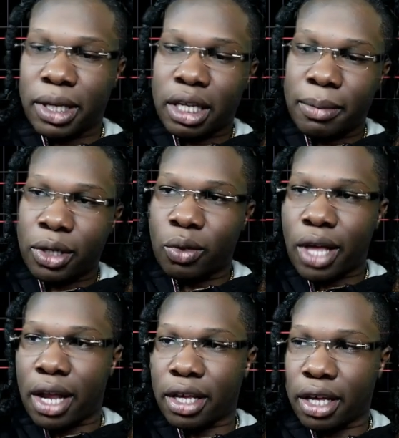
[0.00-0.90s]
Let
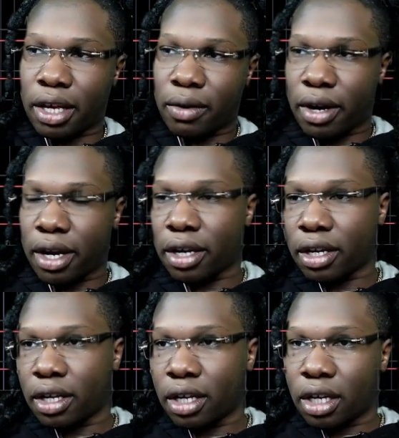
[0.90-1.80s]
me do that again,
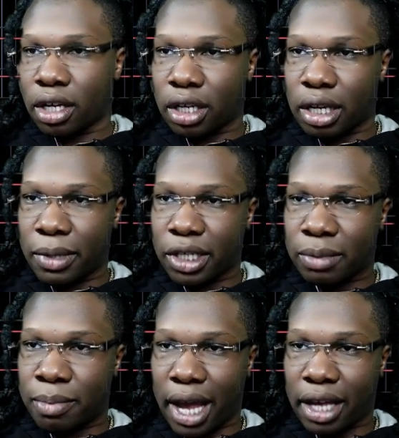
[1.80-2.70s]
right. Let
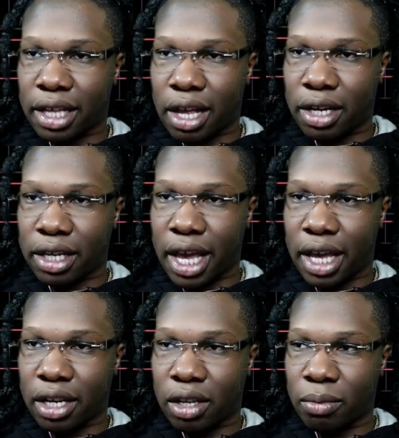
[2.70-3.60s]
me just back down the
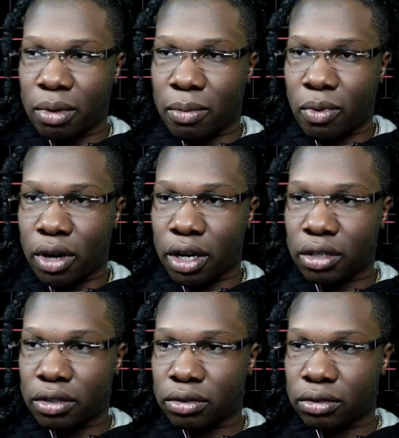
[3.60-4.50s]
gain a little bit more.